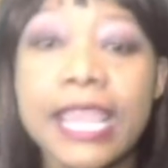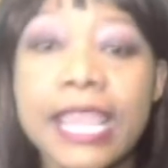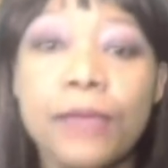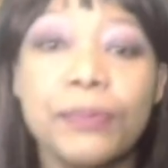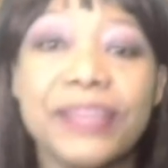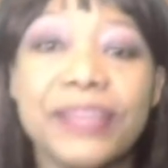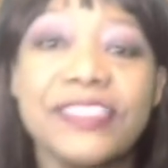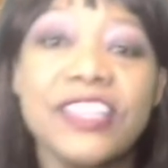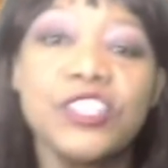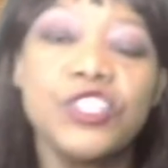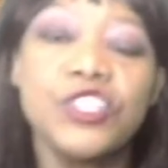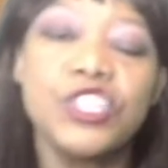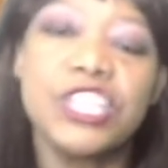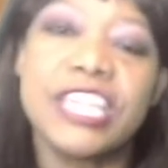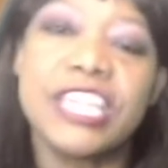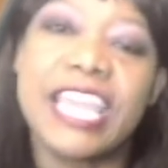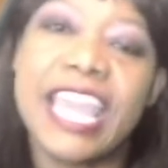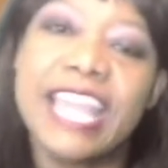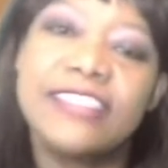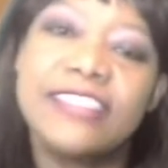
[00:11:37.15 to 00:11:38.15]
But then
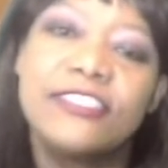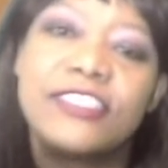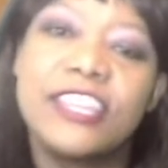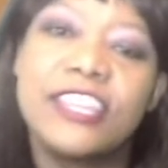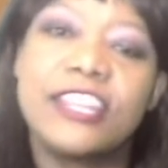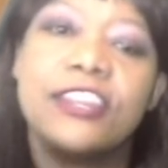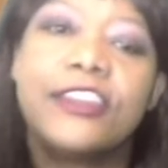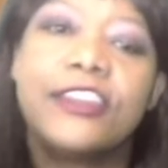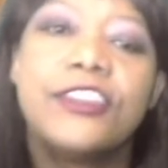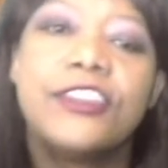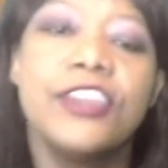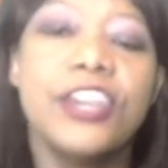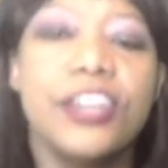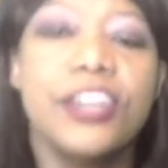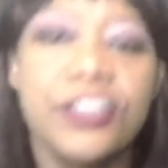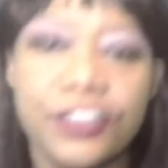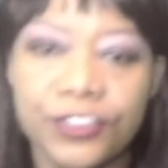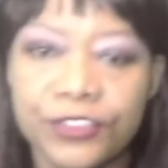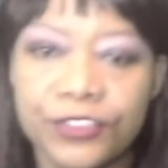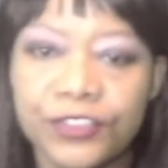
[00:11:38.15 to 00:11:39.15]
she had the
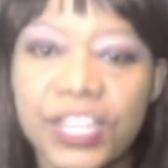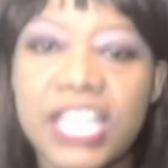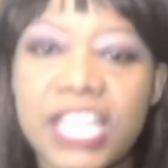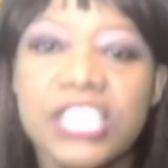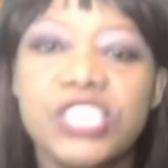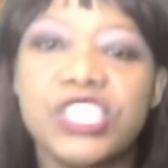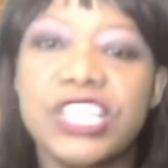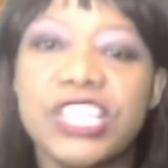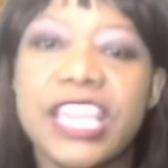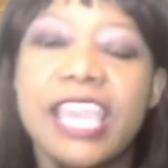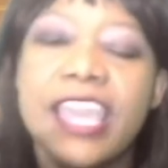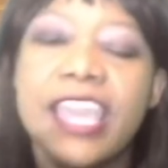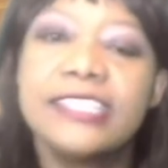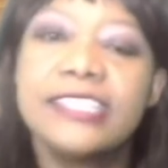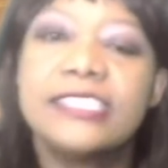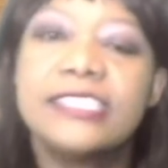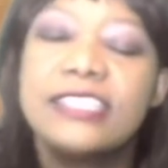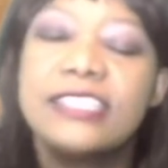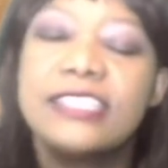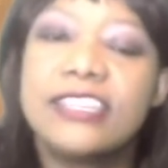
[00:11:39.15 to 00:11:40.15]
nerve. She had
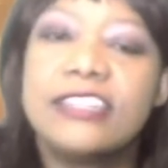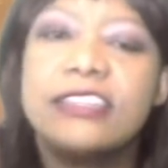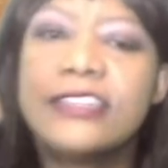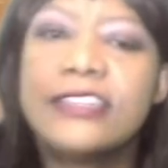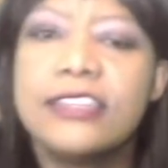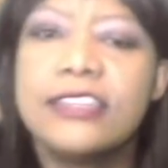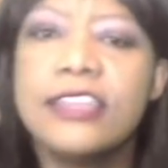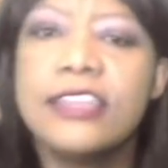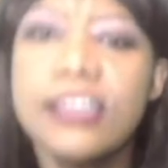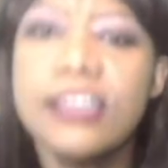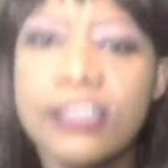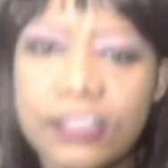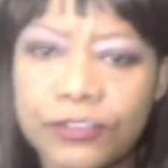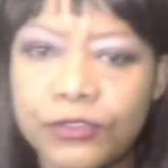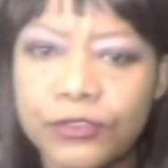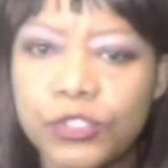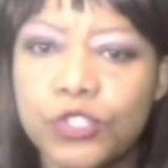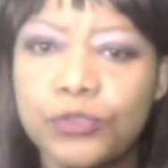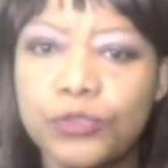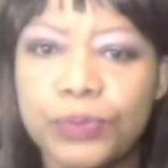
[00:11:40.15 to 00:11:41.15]
the
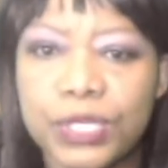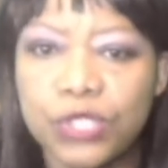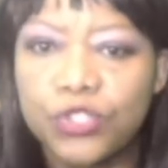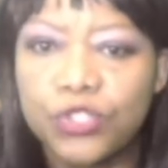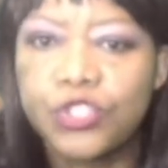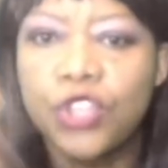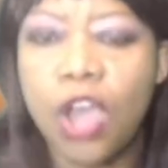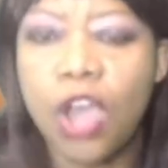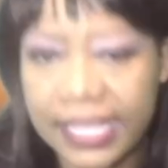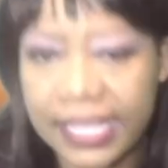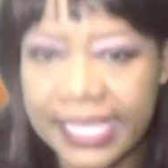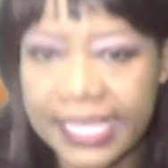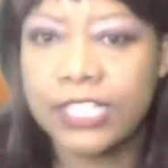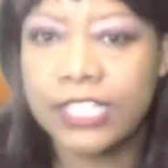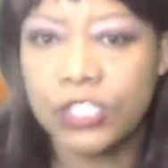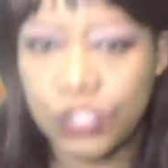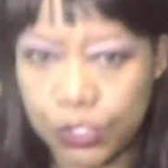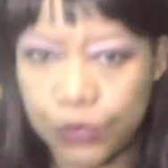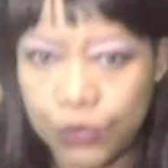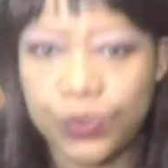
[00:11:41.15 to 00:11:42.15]
nerve to be
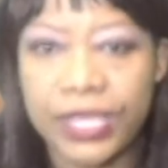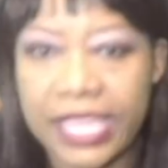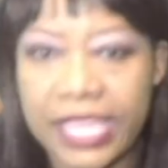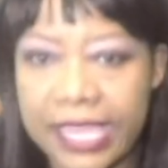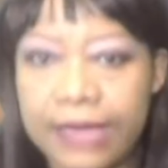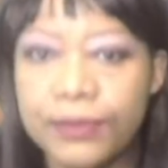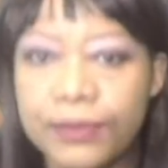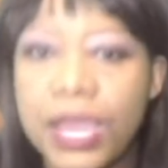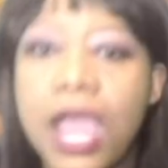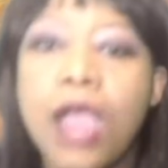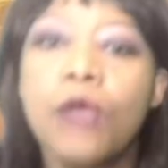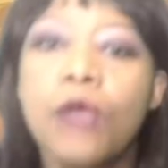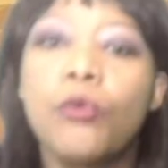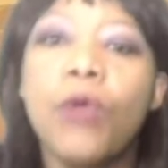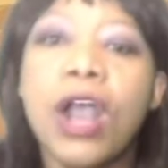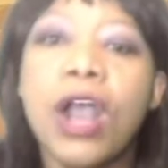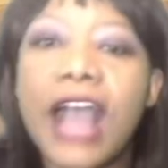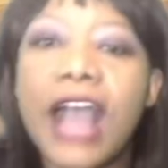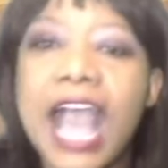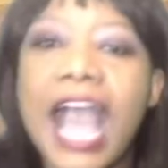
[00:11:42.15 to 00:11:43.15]
talking to him
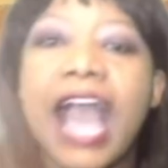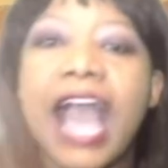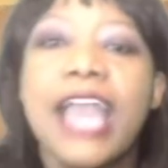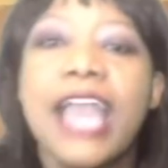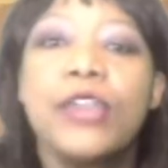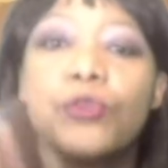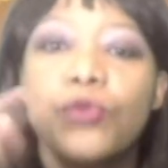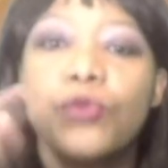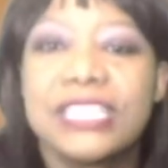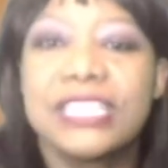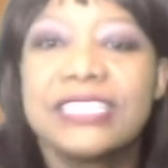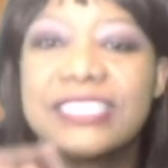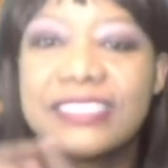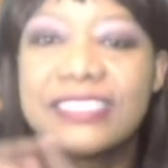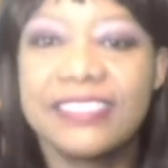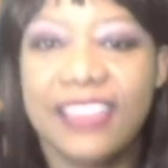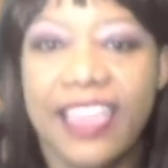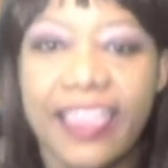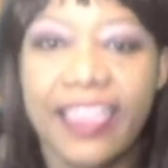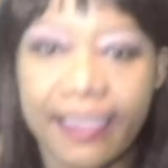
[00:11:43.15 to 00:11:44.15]
while I was
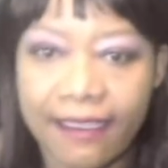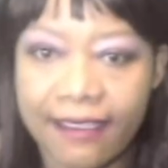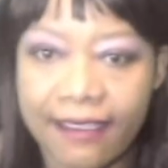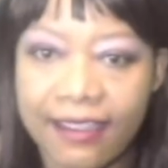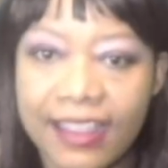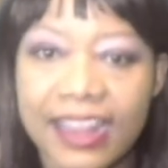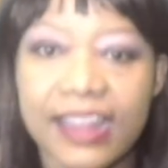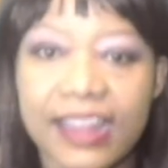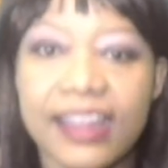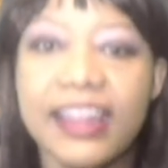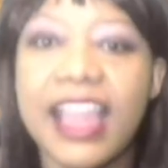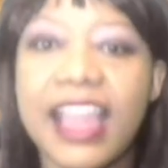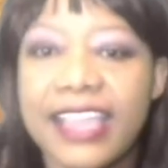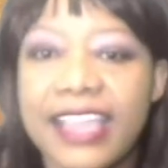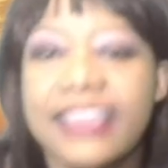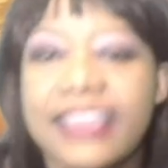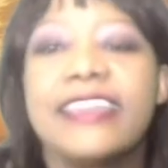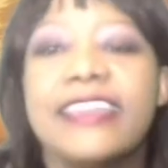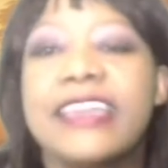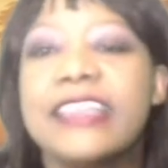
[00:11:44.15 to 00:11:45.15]
there,
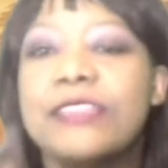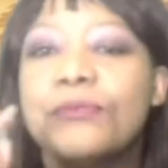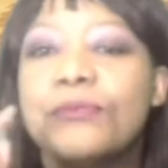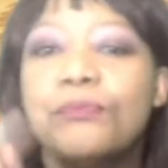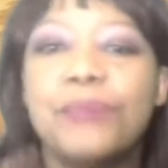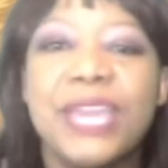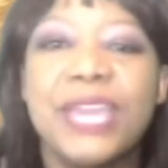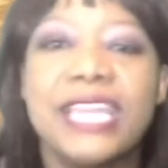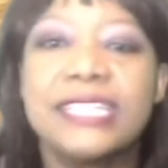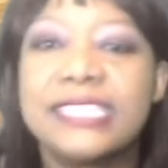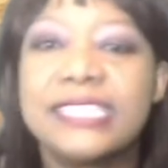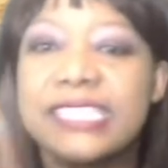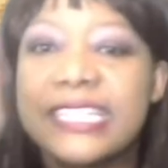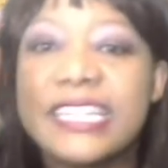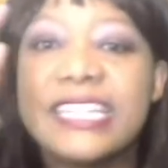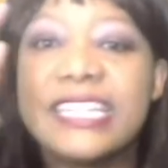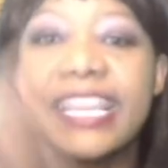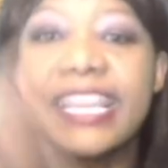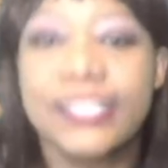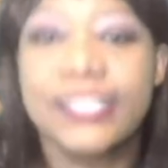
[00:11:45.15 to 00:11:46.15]
lying in bed
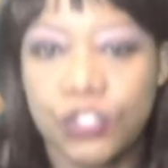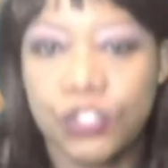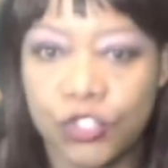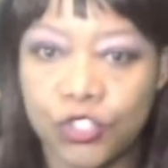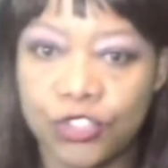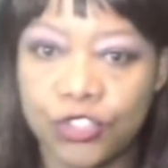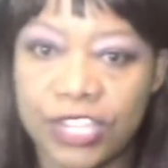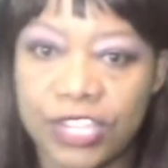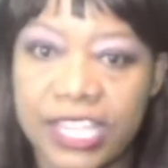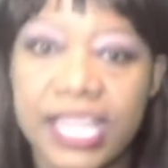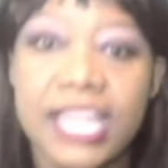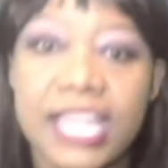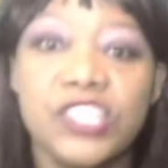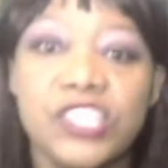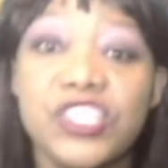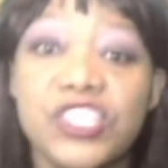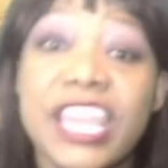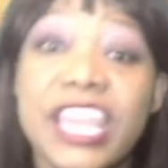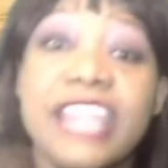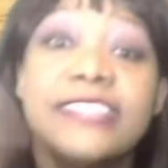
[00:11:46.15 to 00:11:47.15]
next to her.
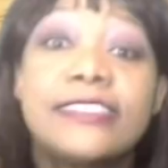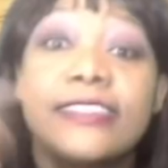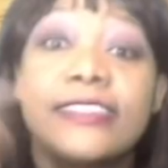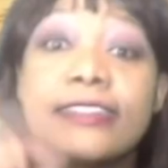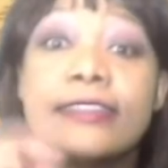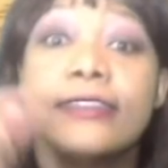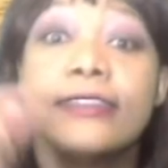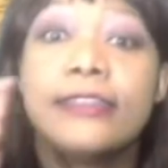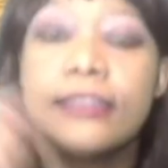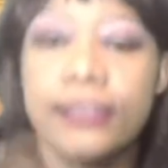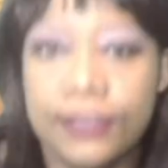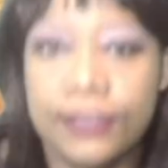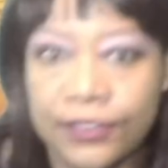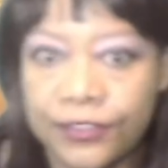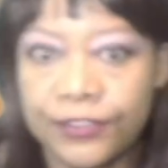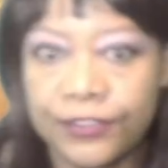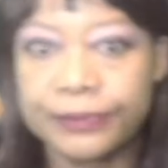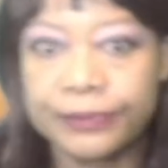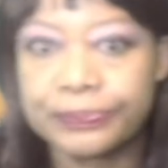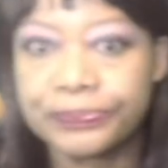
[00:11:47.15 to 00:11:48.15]
She had the
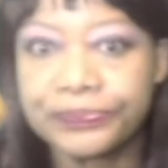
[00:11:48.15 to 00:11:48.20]
nerve.